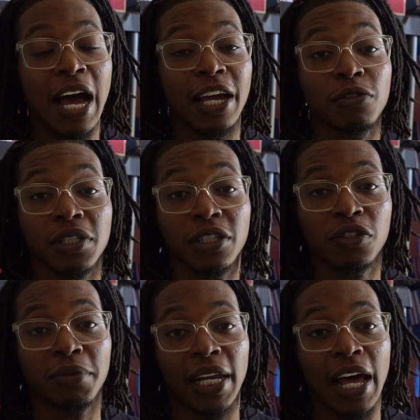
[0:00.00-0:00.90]
I usually
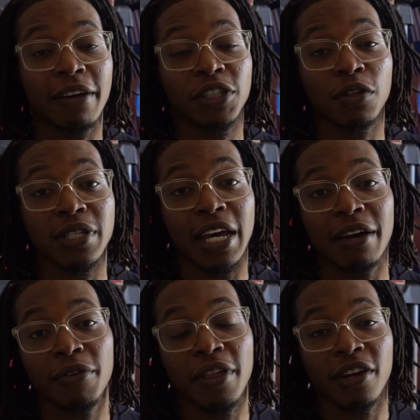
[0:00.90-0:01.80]
do my live shows
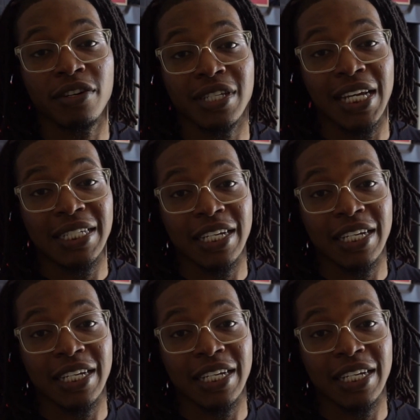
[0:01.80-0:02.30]
every Thursday